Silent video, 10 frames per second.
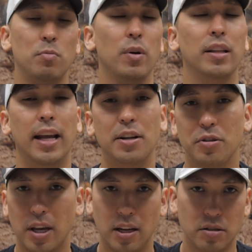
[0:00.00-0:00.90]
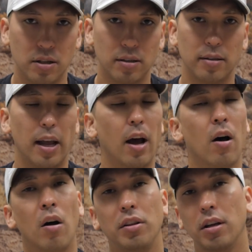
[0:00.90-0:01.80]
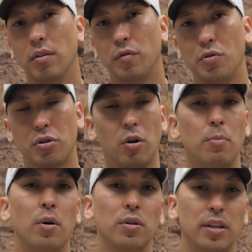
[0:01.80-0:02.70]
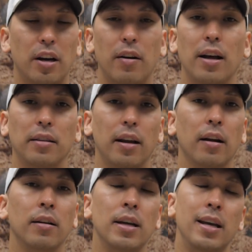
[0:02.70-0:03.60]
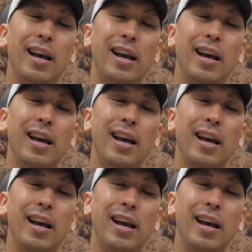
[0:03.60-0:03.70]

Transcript: spread the education to all the other future homeowners that are out there.